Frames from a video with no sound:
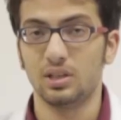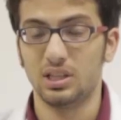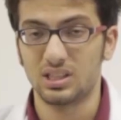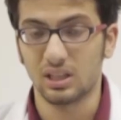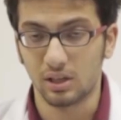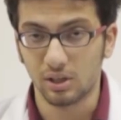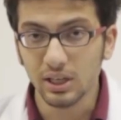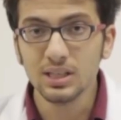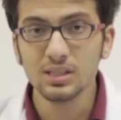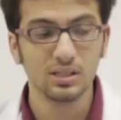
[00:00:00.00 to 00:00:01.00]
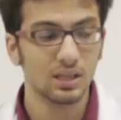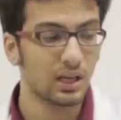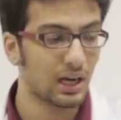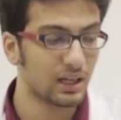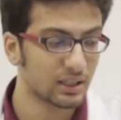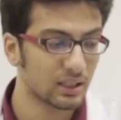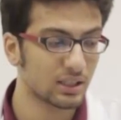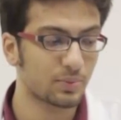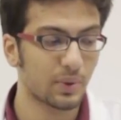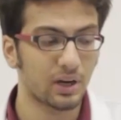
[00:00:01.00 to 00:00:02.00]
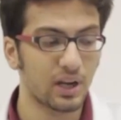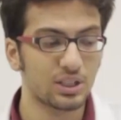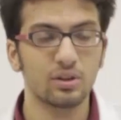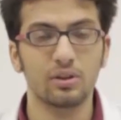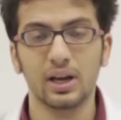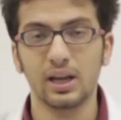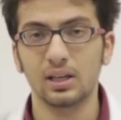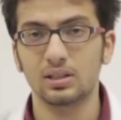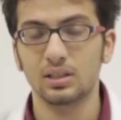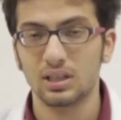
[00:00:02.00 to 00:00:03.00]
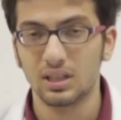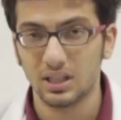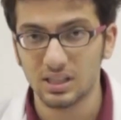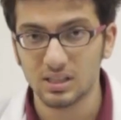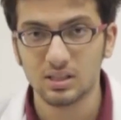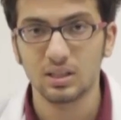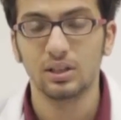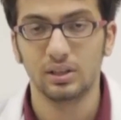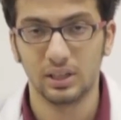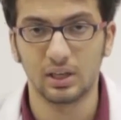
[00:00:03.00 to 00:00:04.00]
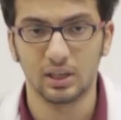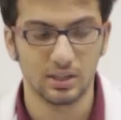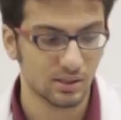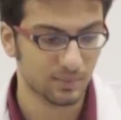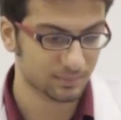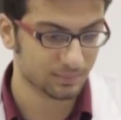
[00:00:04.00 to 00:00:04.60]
is increased and in expiration the rate is decreased.